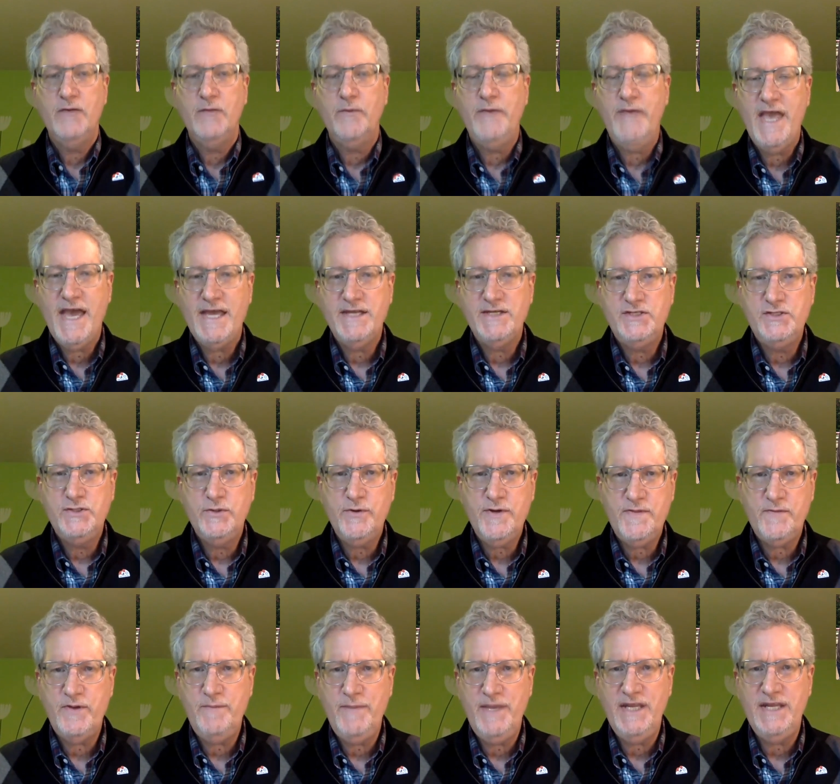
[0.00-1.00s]
We had two
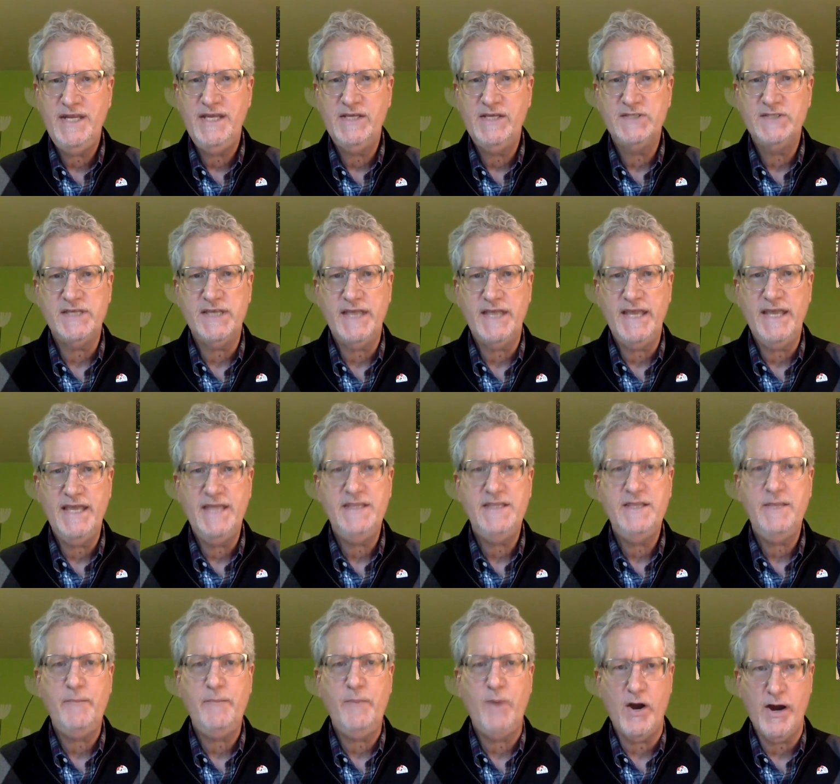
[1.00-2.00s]
or three meetings
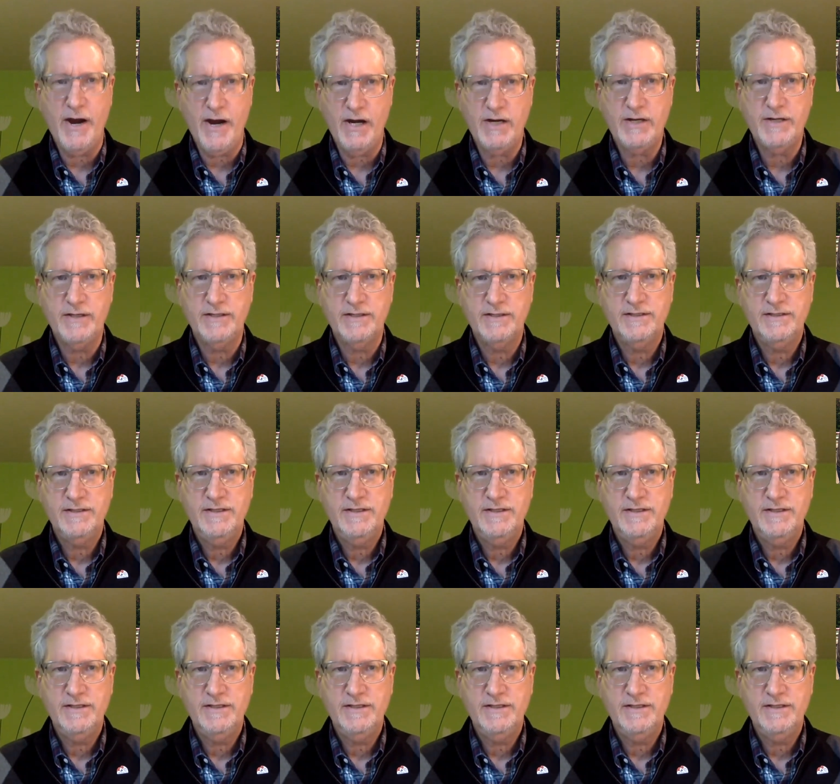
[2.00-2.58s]
in the park.